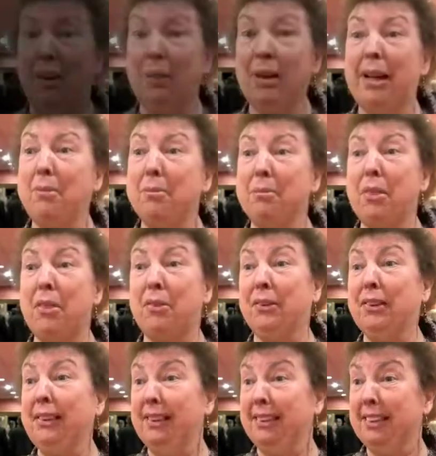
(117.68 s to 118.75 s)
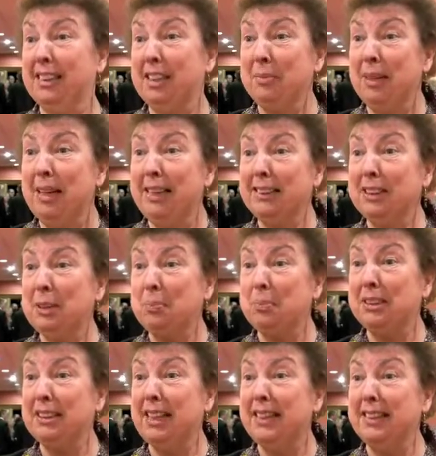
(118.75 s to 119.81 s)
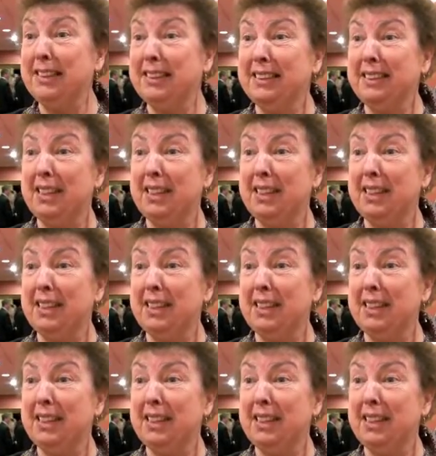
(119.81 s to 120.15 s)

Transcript: Well, I'm thrilled that I've been asked to present